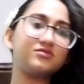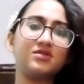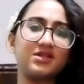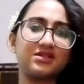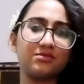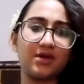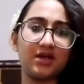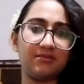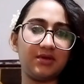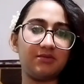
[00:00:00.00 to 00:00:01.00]
this
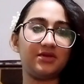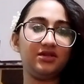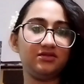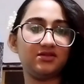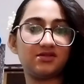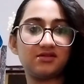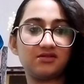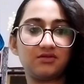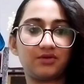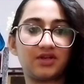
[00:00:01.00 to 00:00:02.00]
one maybe. This is
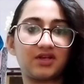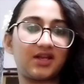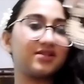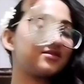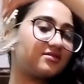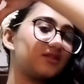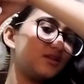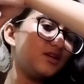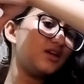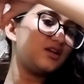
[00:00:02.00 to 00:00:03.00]
looking nice.
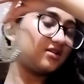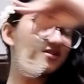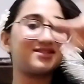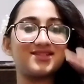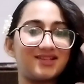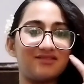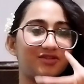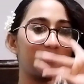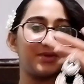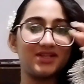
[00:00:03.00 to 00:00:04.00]
It's
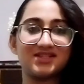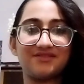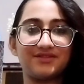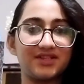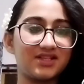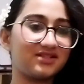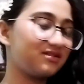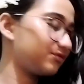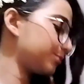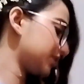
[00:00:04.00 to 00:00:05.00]
silver based. Everything is
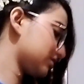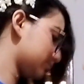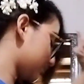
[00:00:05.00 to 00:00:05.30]
silver based.